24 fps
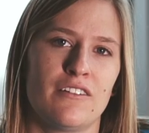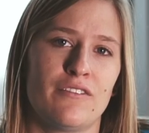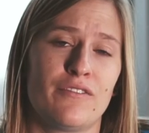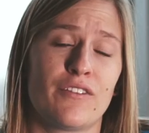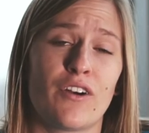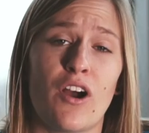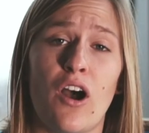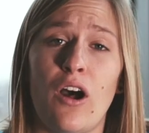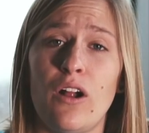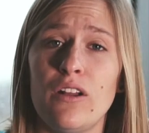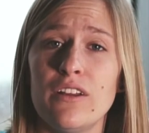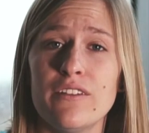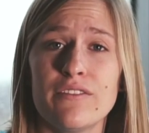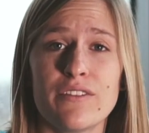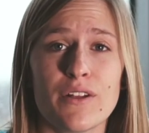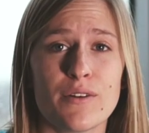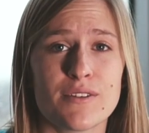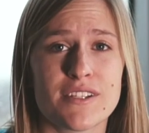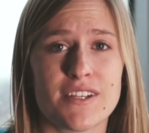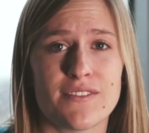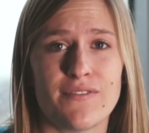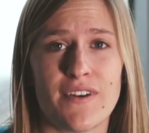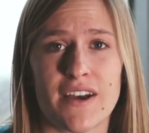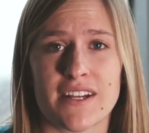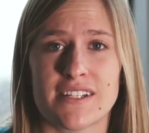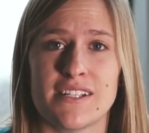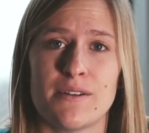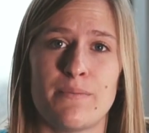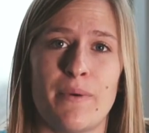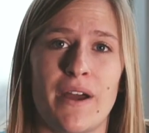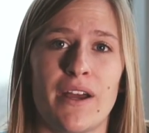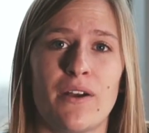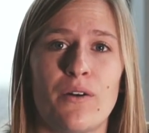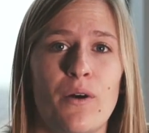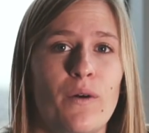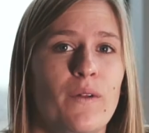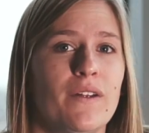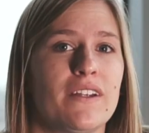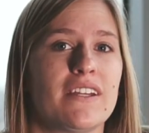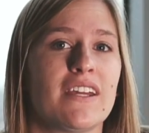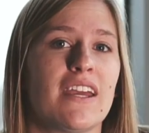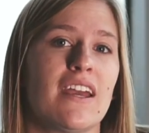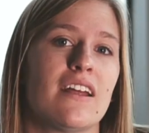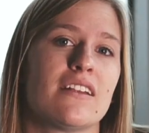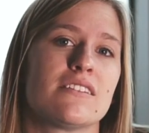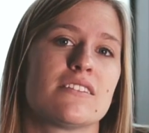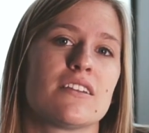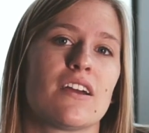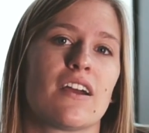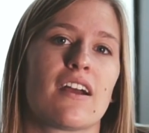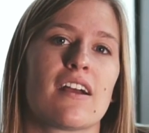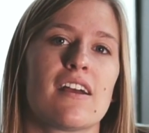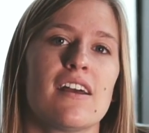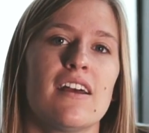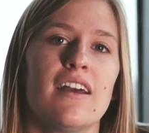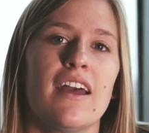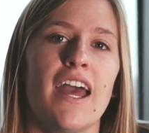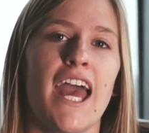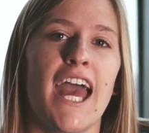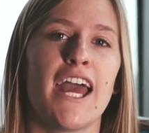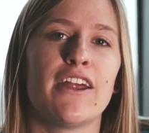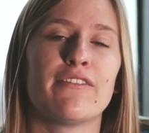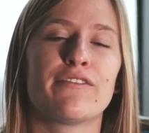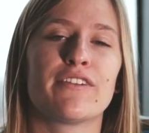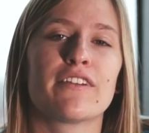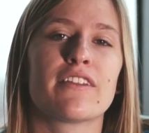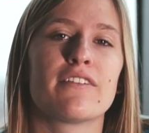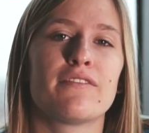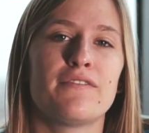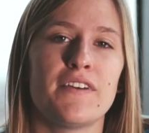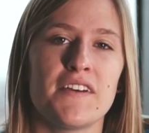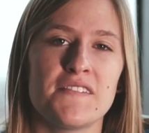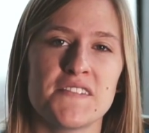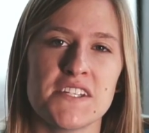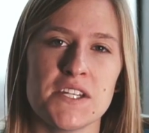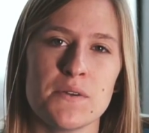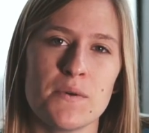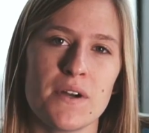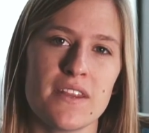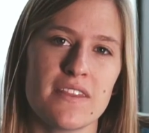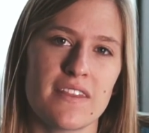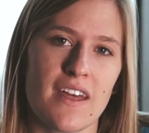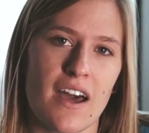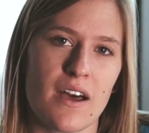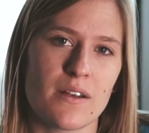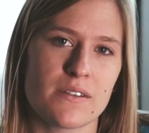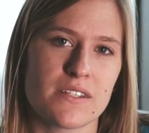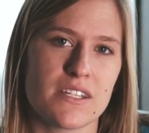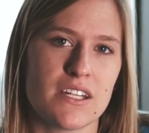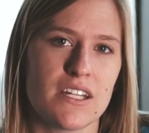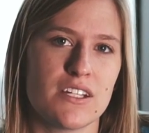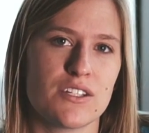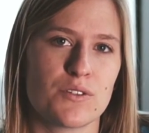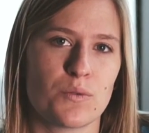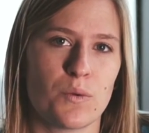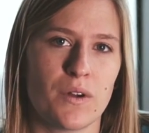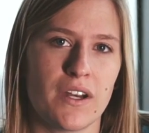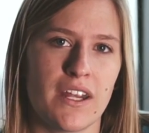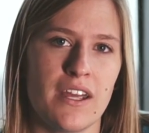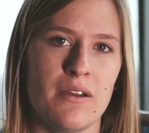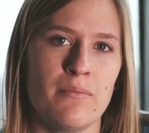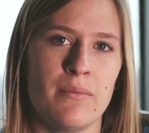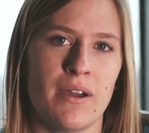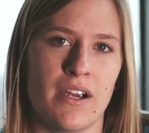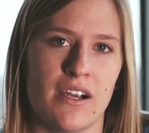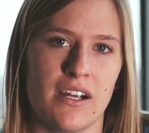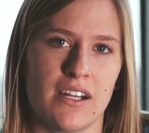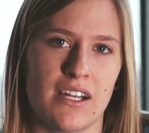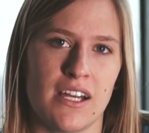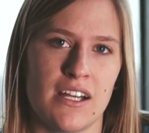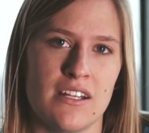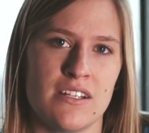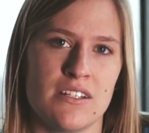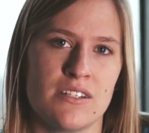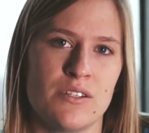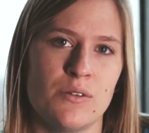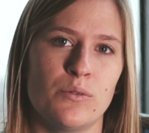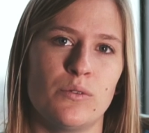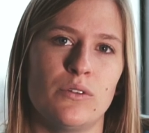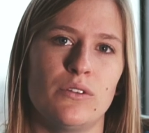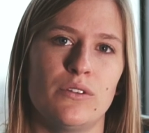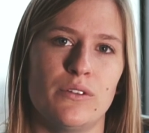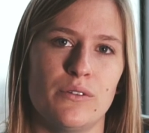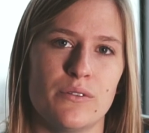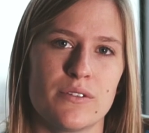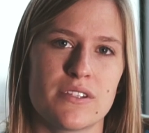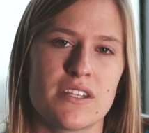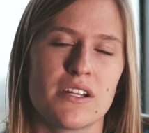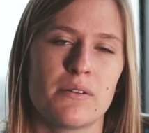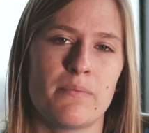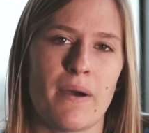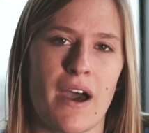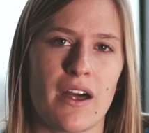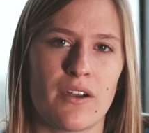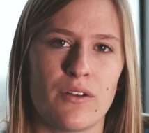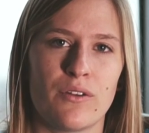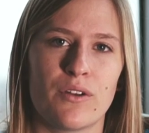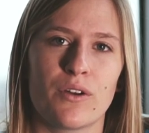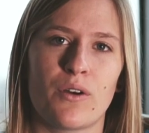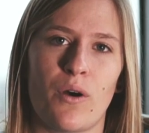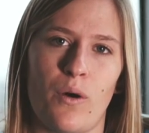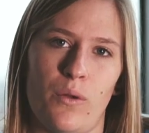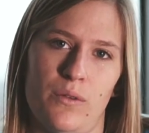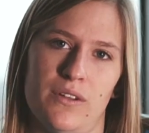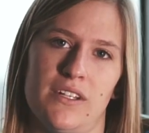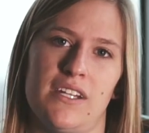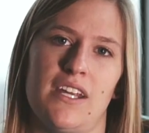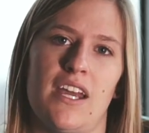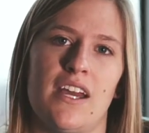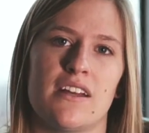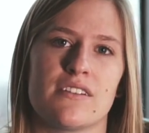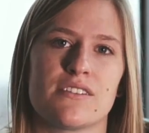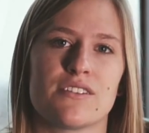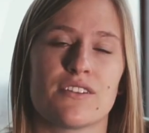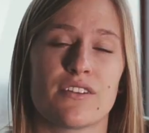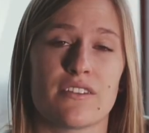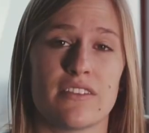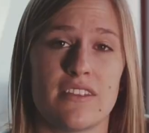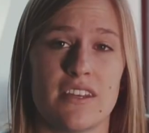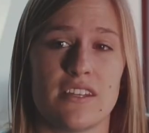for all of those affected by colon cancer, and for the 51,020 Americans who will lose their battle to colon cancer